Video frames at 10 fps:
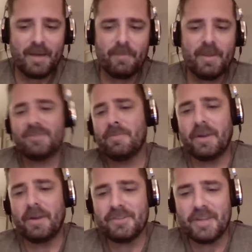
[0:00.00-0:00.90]

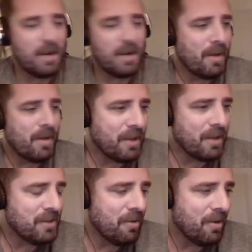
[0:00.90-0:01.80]
super excited about
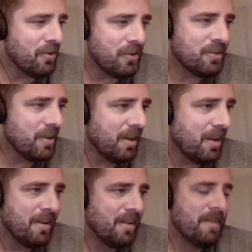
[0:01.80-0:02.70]
Thanksgiving, just
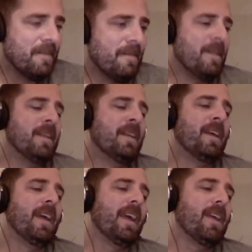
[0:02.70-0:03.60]

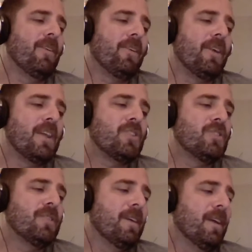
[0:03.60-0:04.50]
hanging out with
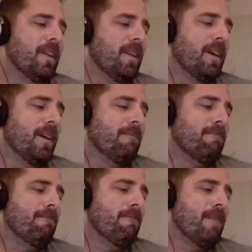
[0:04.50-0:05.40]
Gretch and
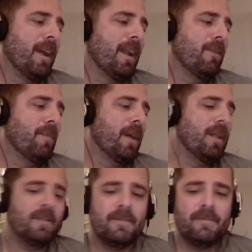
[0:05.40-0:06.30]
hanging out
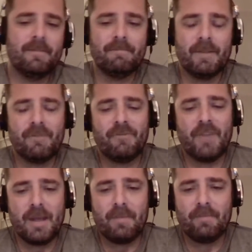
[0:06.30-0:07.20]
with my
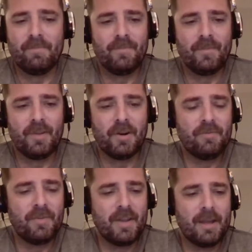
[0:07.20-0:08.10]
fam,
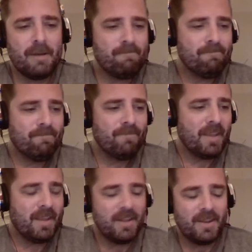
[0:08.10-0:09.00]
her fam,
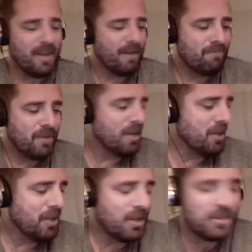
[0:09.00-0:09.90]
and
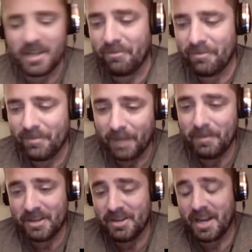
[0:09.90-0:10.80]
good stuff.
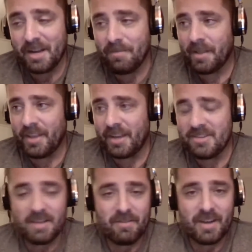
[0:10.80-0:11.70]
I'm excited about
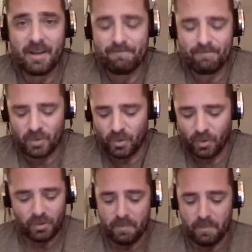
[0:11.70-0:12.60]
Thanksgiving now. The whole new